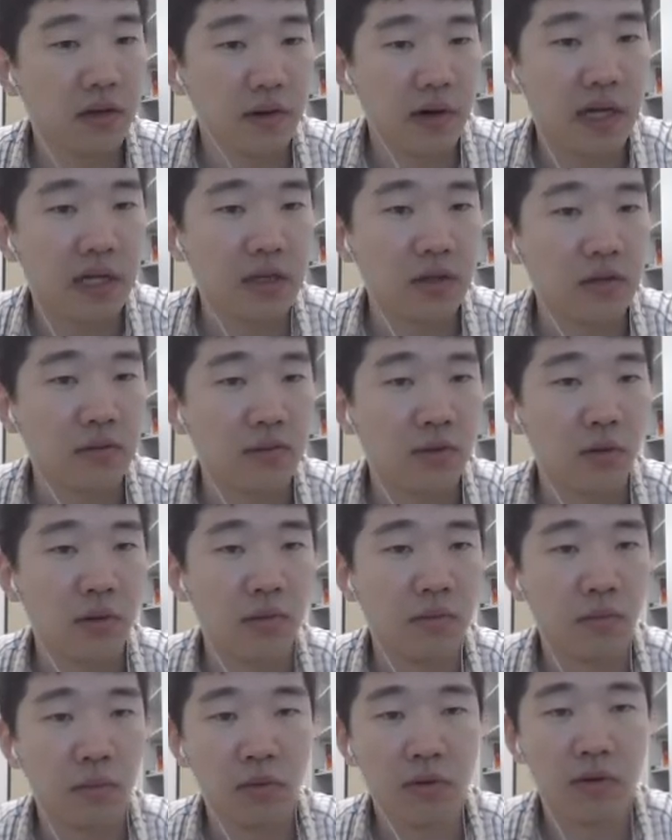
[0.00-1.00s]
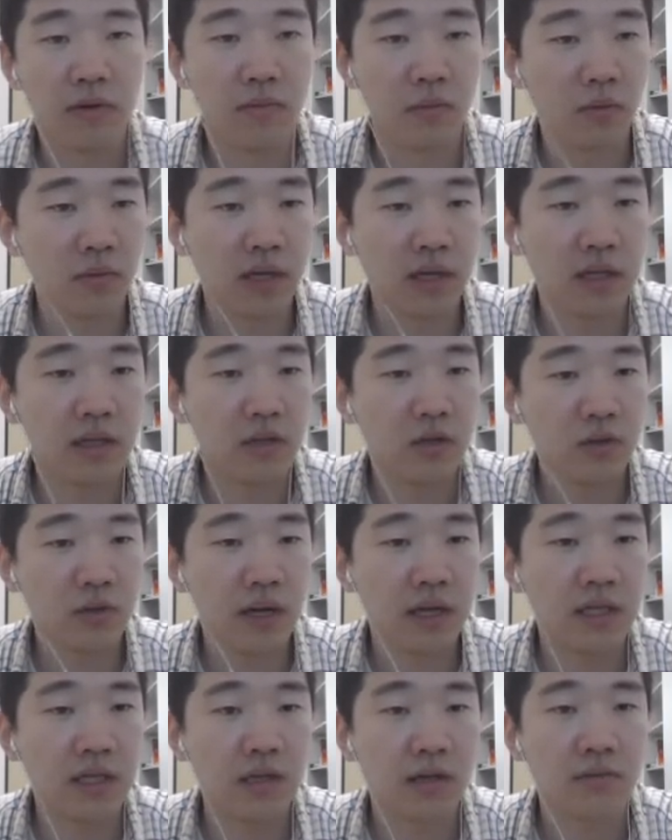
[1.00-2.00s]
atom or more than two
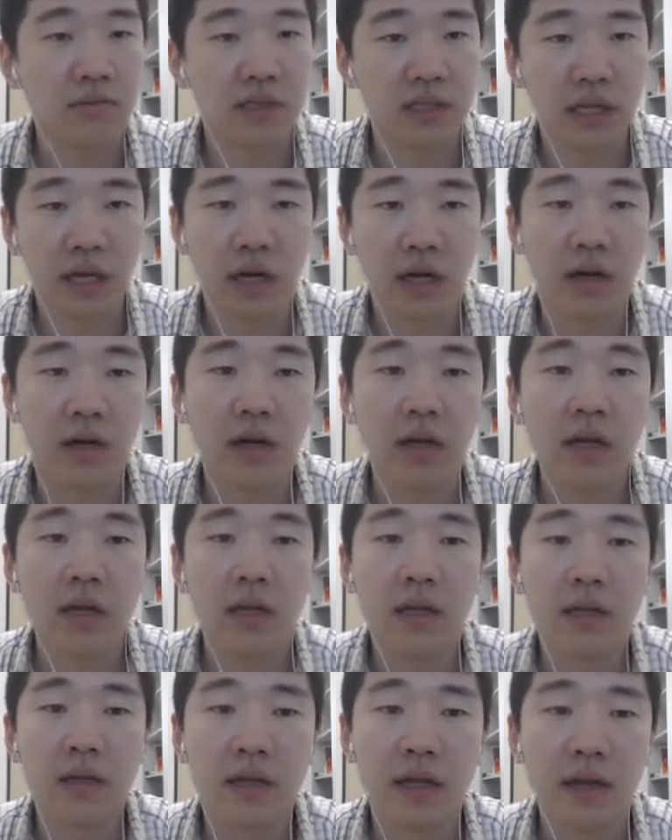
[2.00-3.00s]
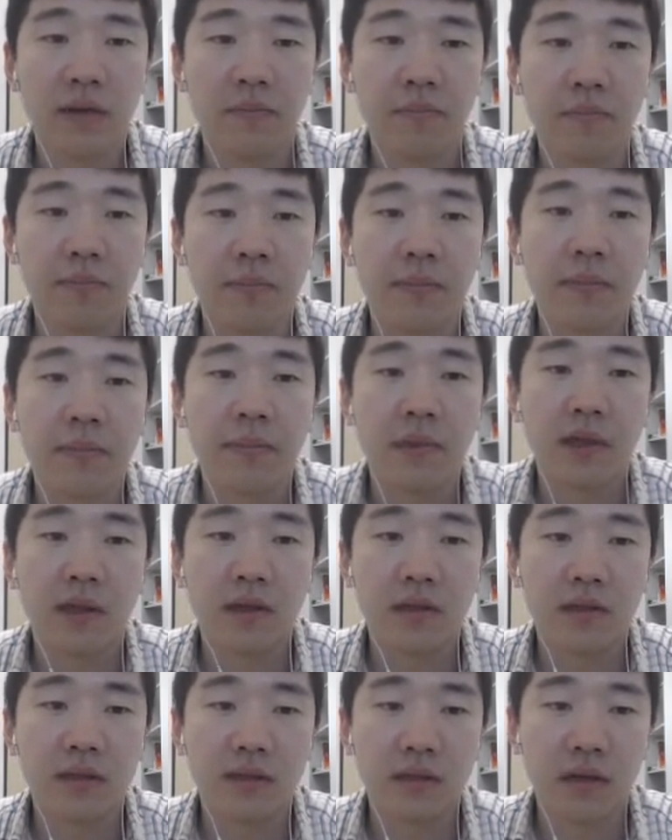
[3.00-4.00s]
atoms there, then
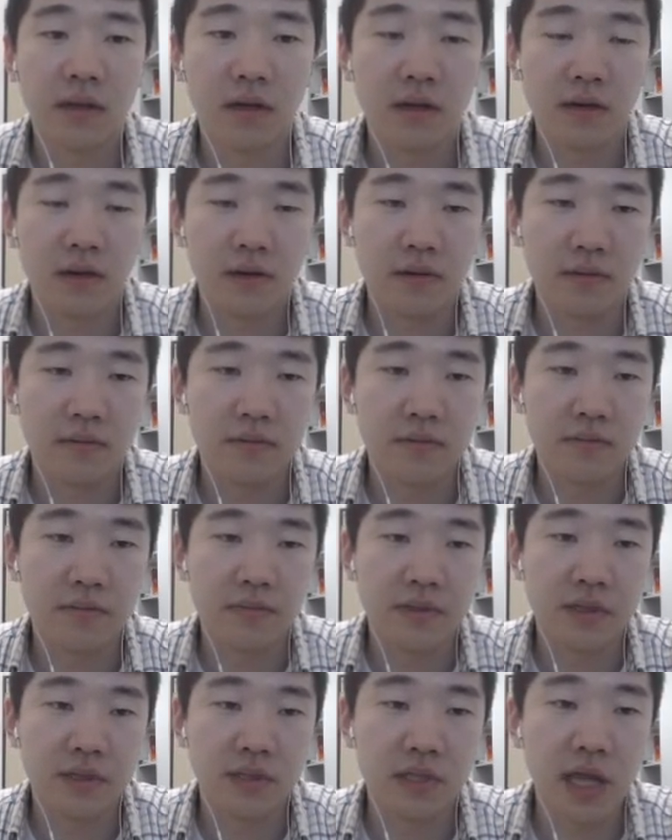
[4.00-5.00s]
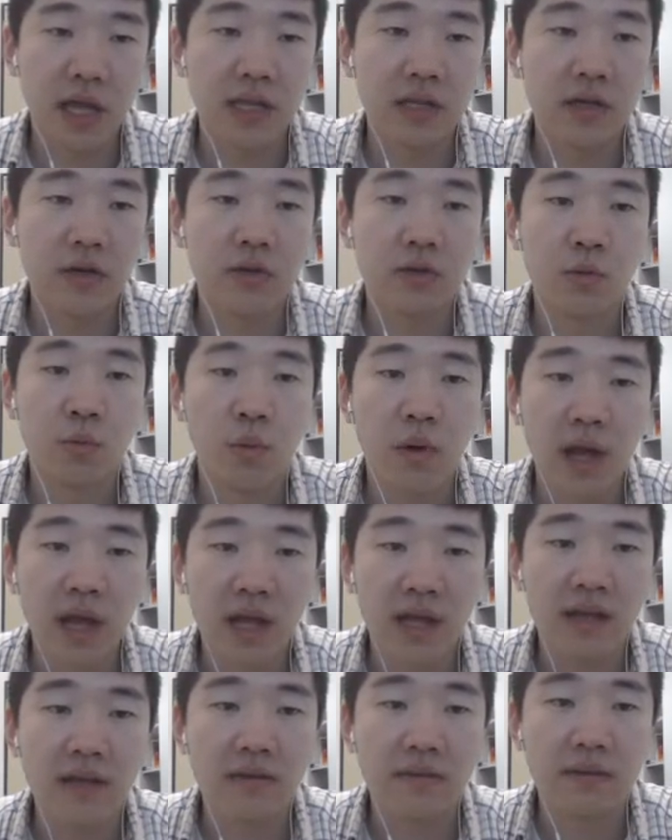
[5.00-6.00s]
the scattered
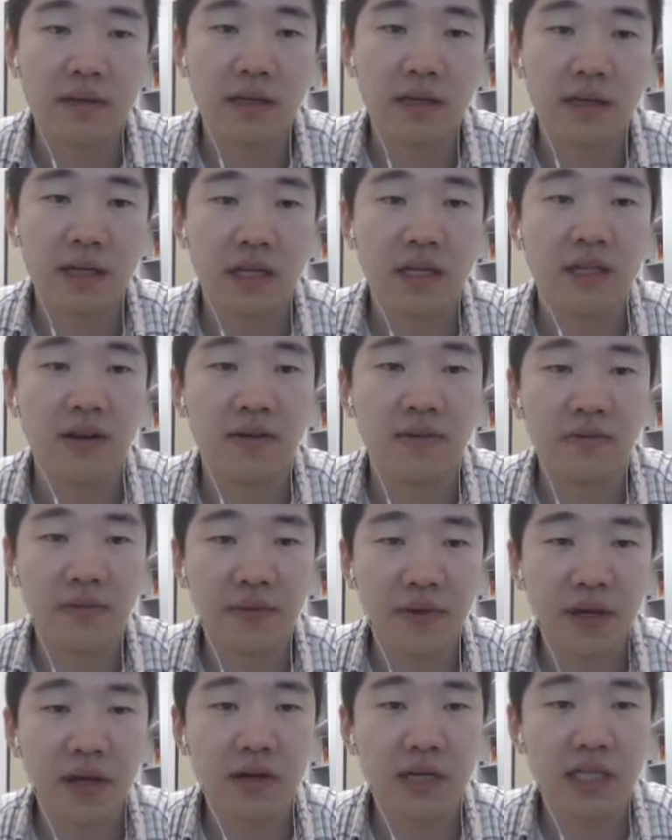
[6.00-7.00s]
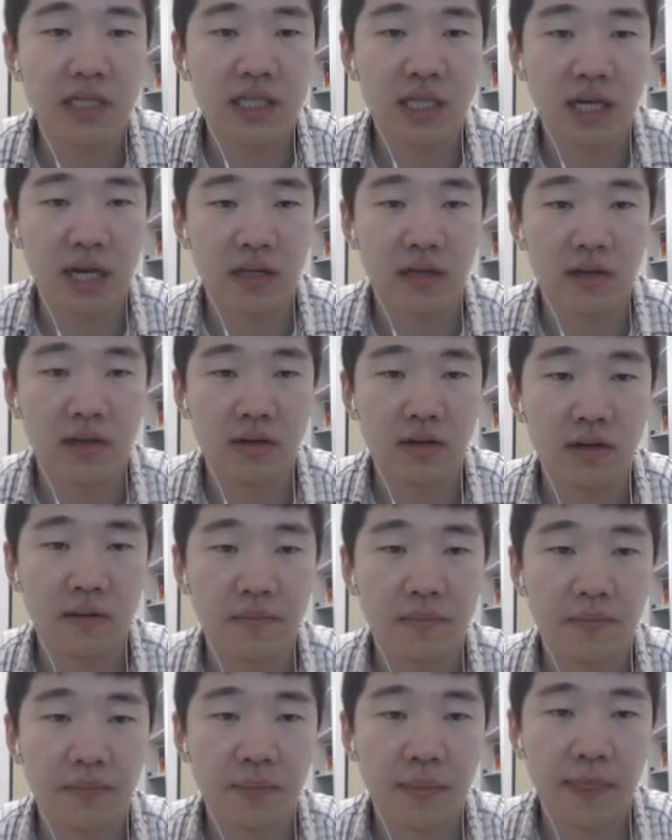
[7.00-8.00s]
wave interfere each other.
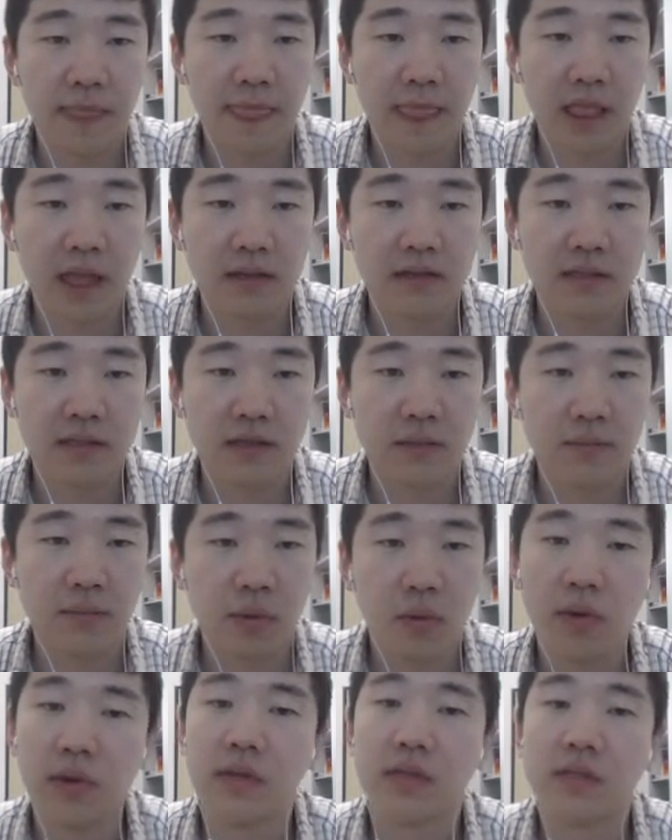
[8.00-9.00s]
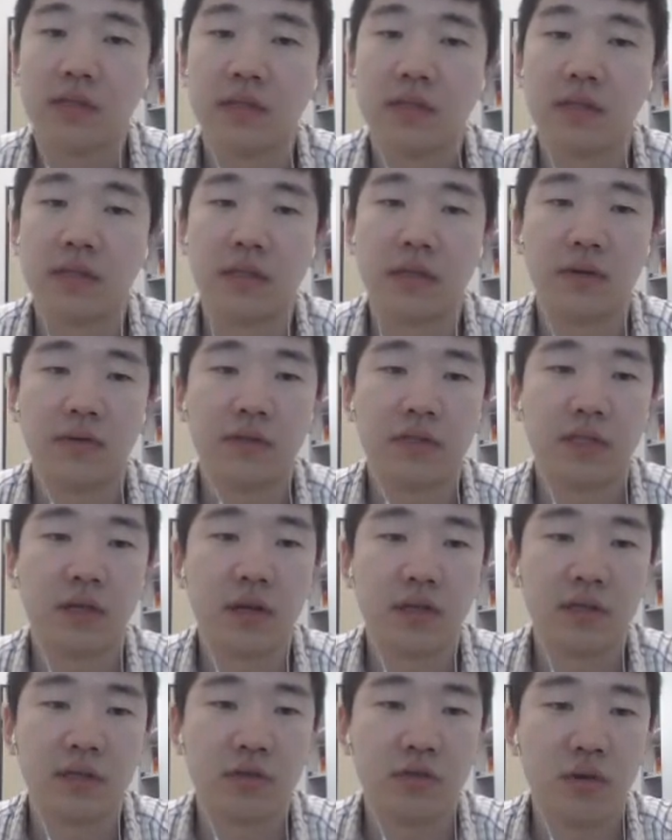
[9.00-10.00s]
Some point there is a
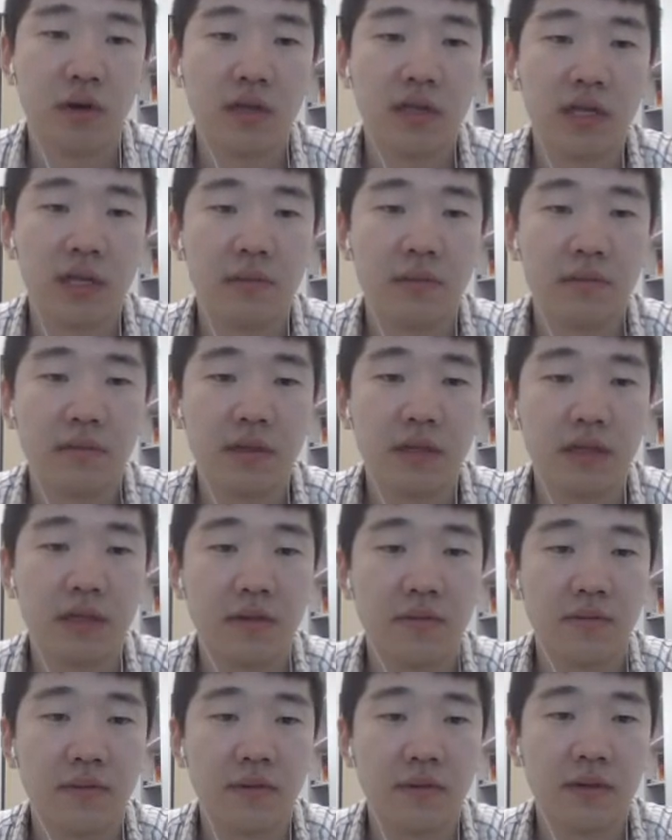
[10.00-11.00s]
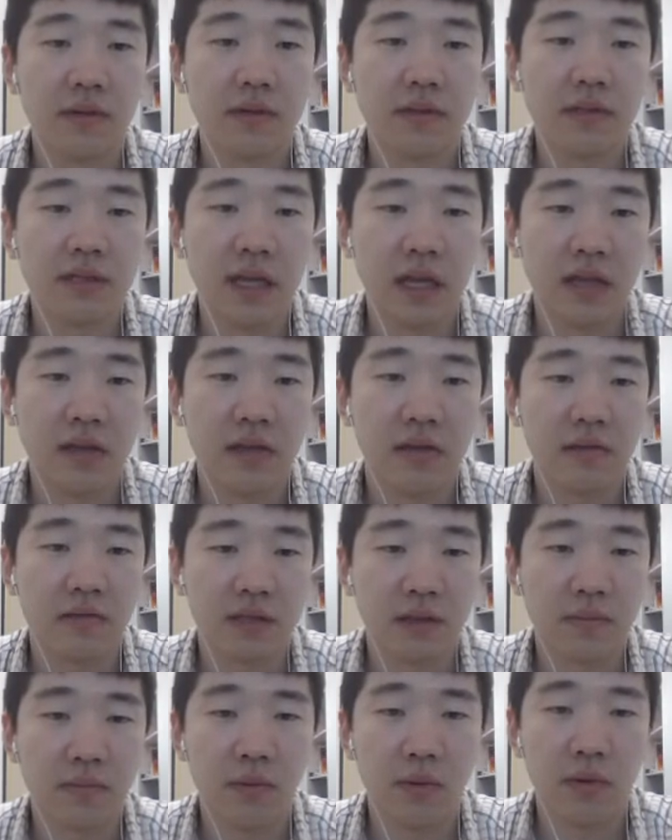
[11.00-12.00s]
constructive interference, and
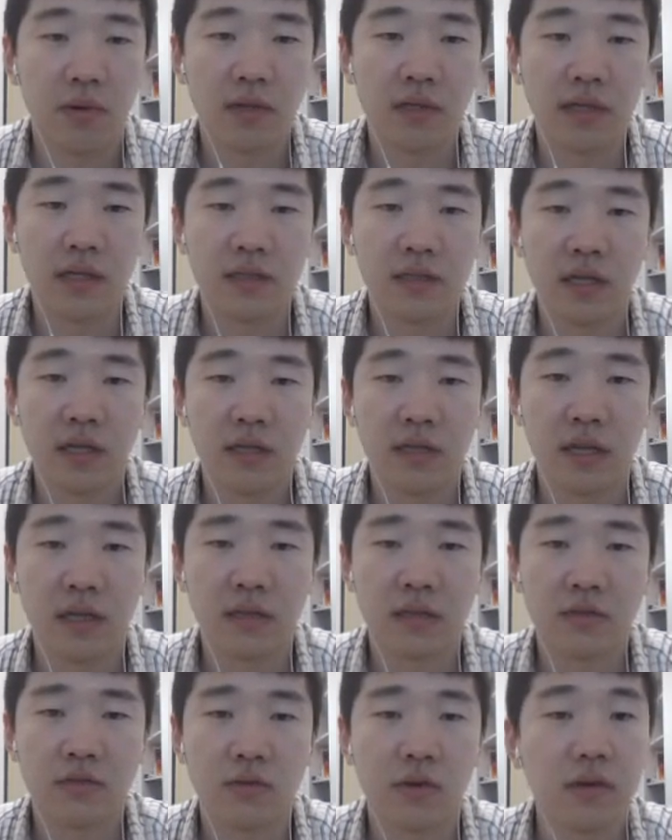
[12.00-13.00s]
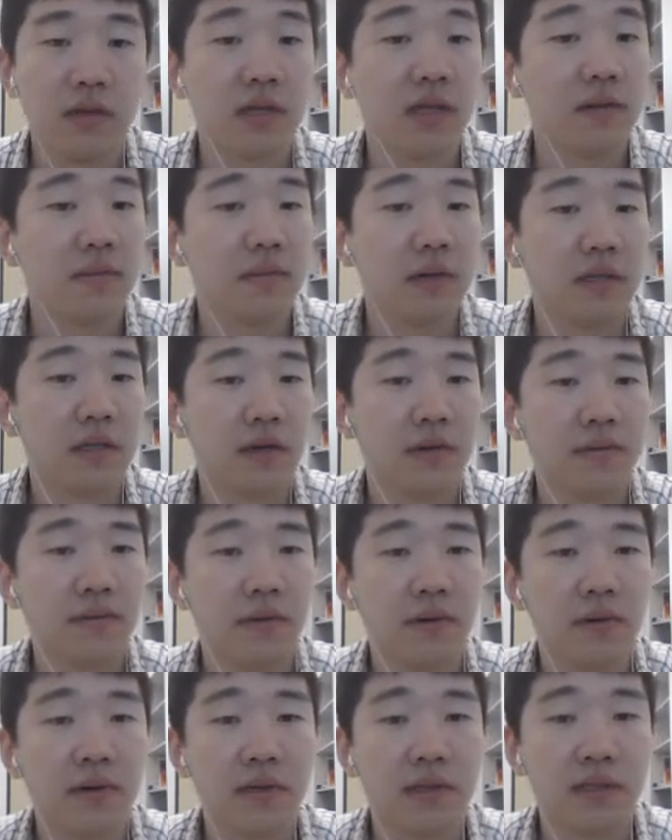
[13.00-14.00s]
some point the destructive
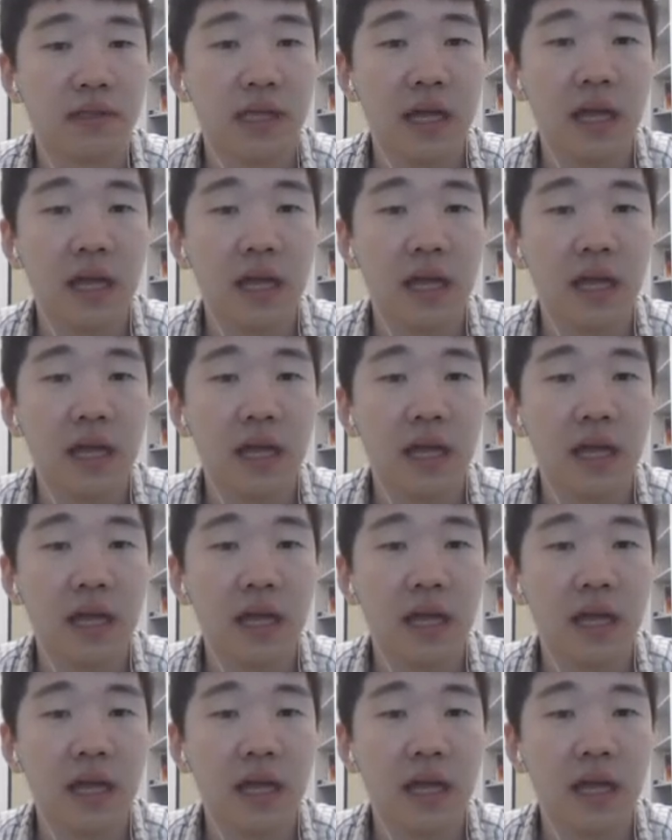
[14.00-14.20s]
interference.